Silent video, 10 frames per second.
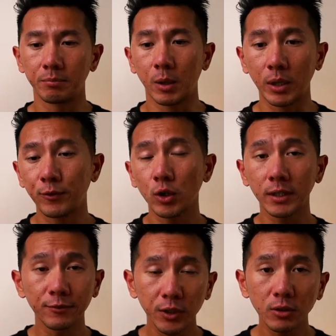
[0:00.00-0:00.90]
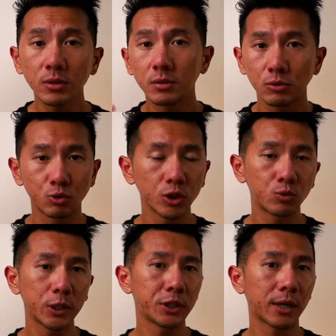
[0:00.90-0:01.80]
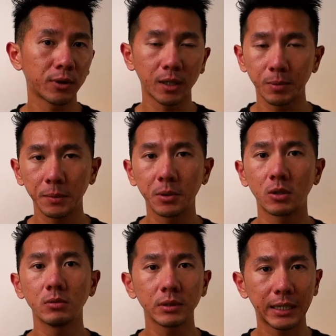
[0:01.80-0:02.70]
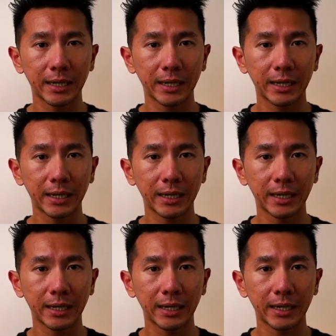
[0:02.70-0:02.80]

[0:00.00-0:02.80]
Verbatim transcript: But if you're confused, just reach out to other people,